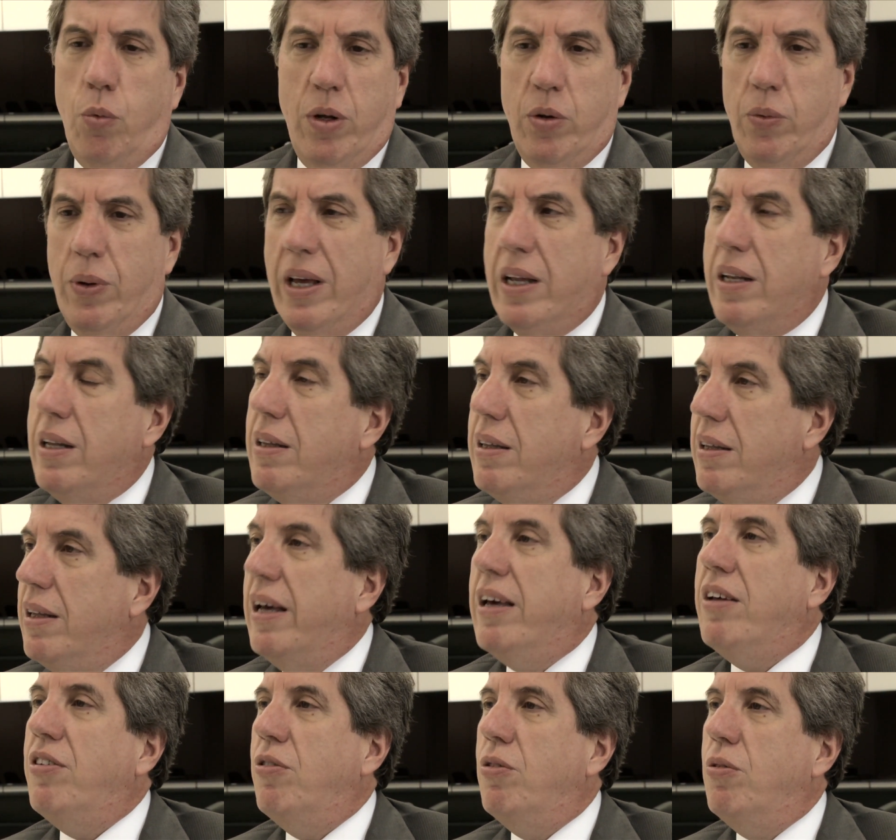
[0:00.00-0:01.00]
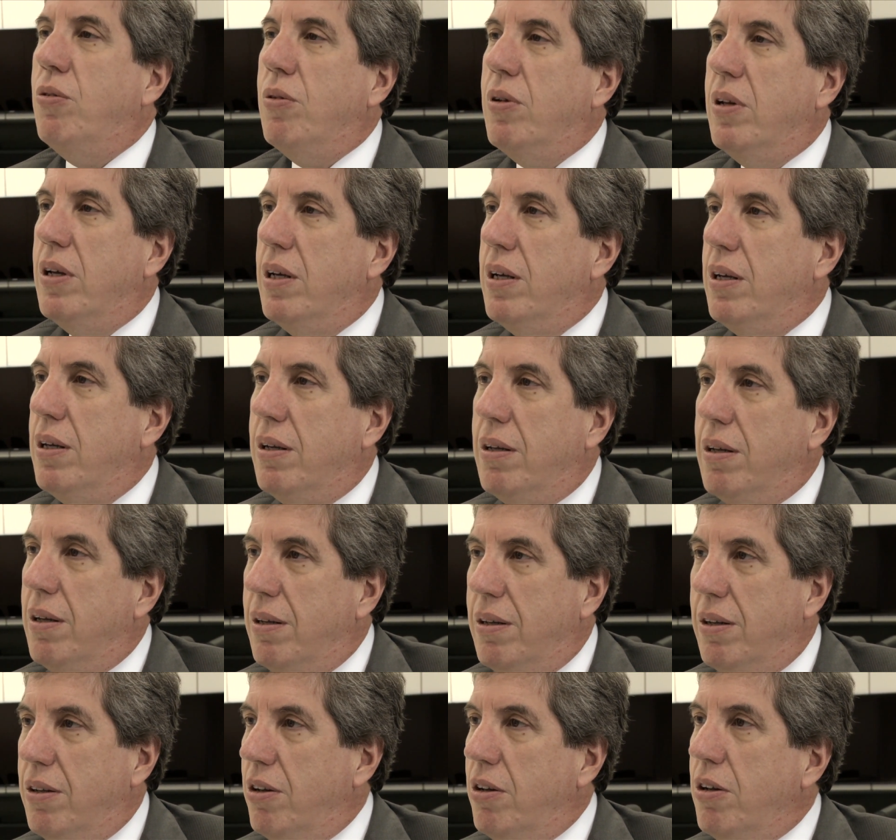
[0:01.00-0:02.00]
when we had a test today, and
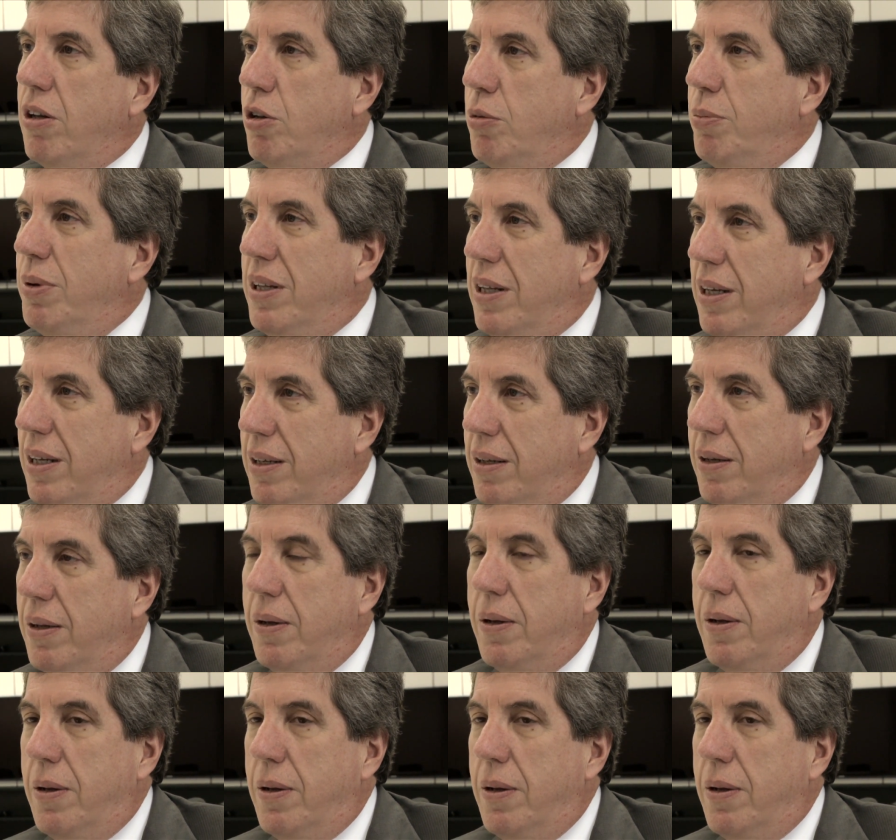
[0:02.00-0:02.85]
this is not to be done?